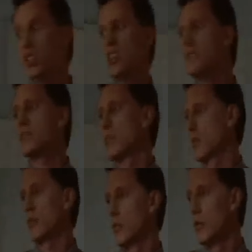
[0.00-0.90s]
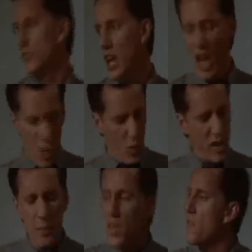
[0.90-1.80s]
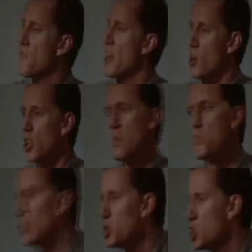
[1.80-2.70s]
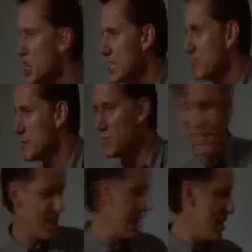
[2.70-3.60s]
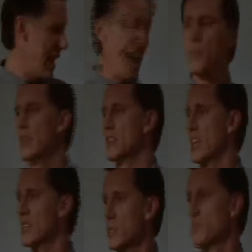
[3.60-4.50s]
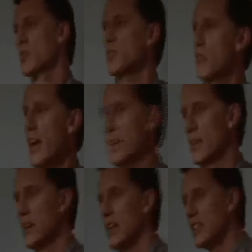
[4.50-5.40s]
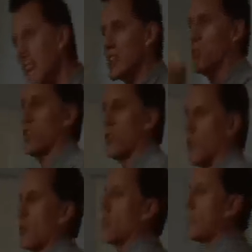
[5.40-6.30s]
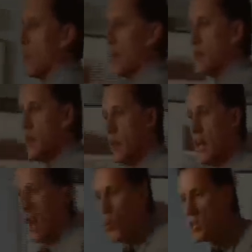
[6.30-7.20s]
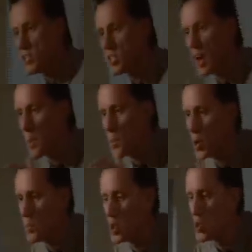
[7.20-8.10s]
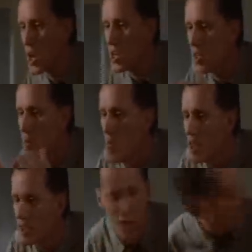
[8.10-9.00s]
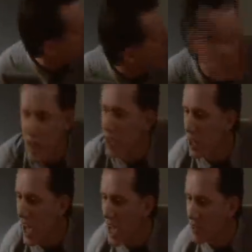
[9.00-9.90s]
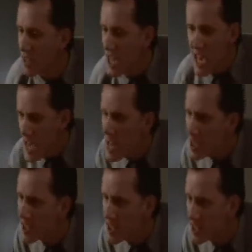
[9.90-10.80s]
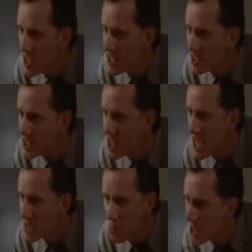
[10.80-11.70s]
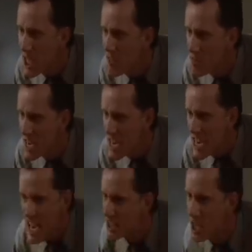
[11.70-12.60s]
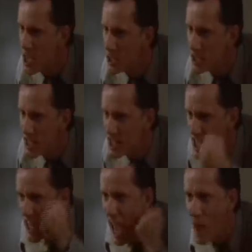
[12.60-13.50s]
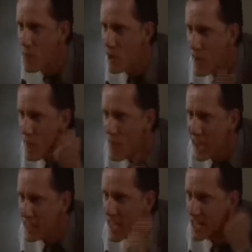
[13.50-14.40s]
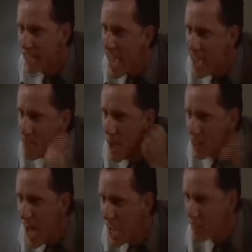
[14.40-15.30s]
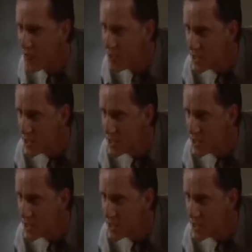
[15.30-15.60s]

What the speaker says: just little girls, when they're being fed all the bullshit about being entitled to happiness like it's a birthright. That's what you don't understand. When to stop perpetrating the myths that ruin their lives. Innocence kills, Jan. Believe me, it kills. I see it every fucking day of my life.